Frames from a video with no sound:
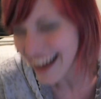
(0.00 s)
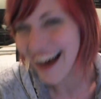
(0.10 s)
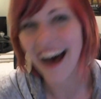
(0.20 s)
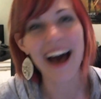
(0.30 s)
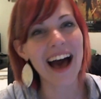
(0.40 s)

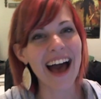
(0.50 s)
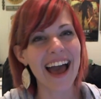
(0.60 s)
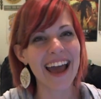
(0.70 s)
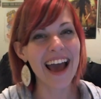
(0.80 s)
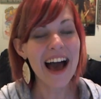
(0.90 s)

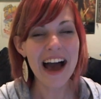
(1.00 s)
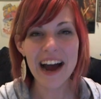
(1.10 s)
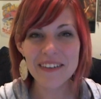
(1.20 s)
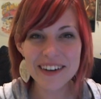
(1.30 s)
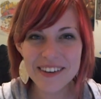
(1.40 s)
Hi,
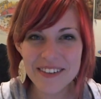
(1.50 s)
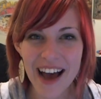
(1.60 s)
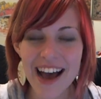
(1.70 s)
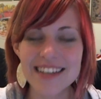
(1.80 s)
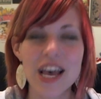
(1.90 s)
how are you
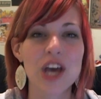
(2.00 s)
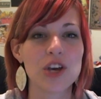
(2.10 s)
guys?